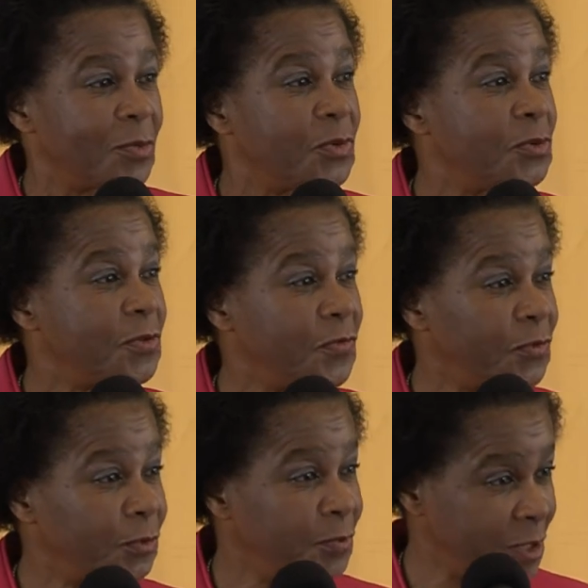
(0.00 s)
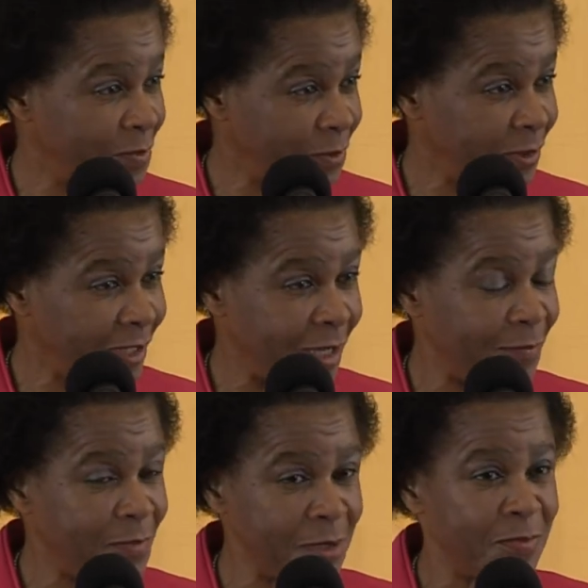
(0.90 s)
beautiful people
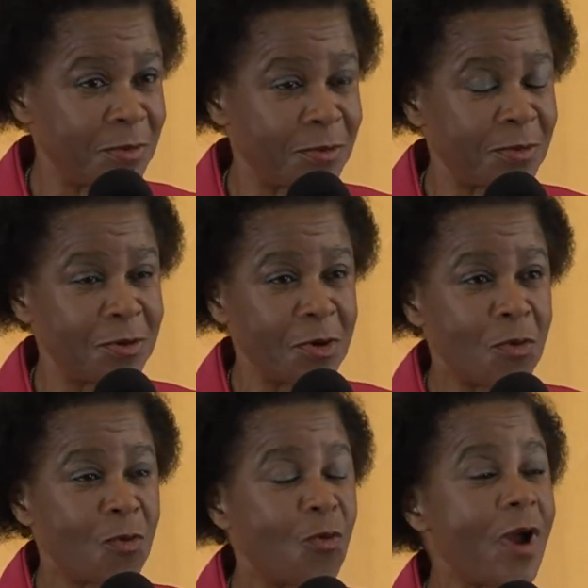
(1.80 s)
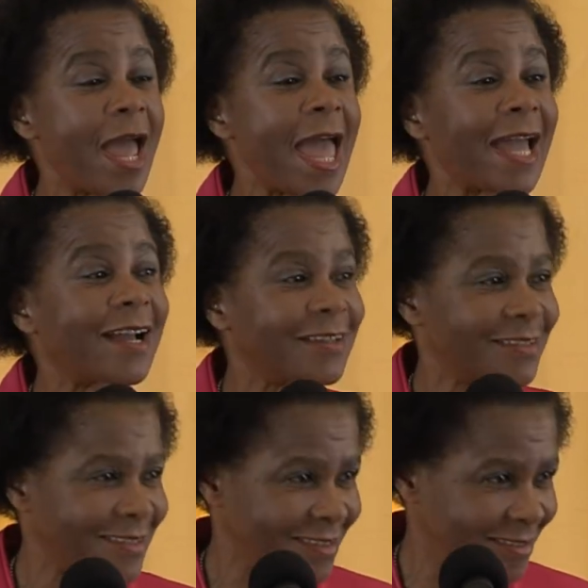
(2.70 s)
are people who
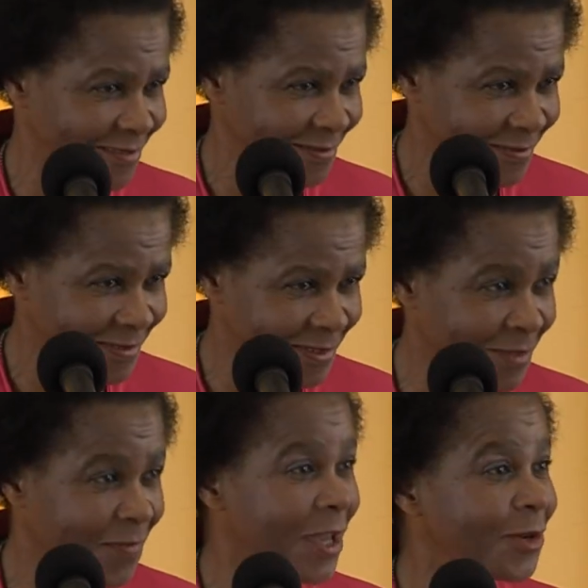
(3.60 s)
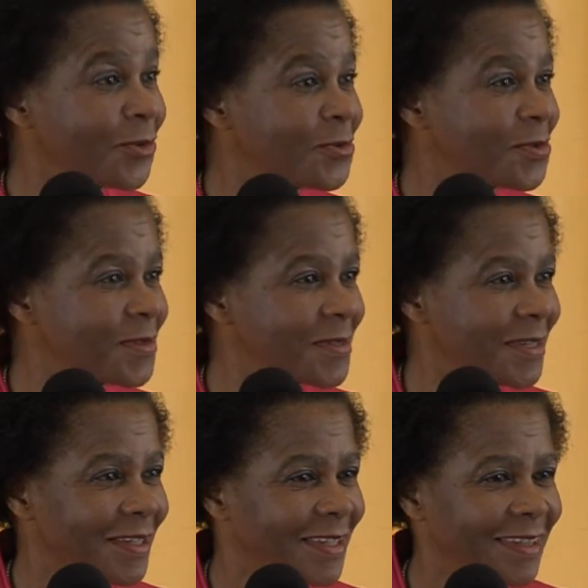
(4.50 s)
act the values
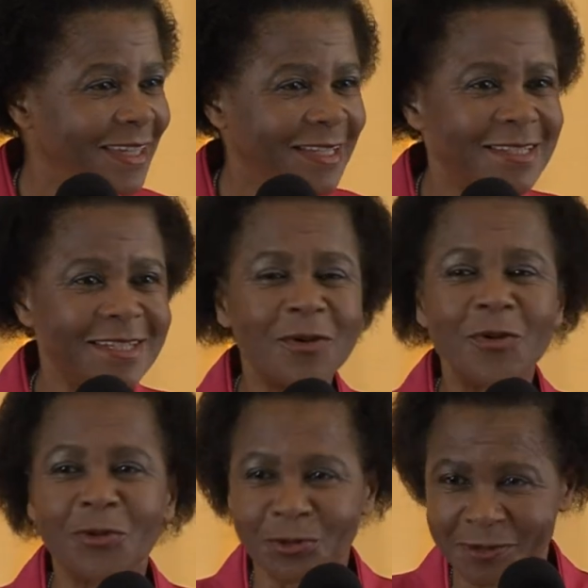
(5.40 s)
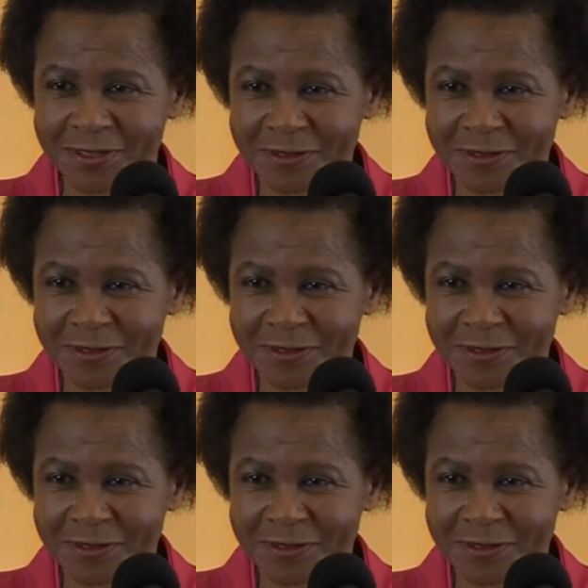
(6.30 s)
that they hold.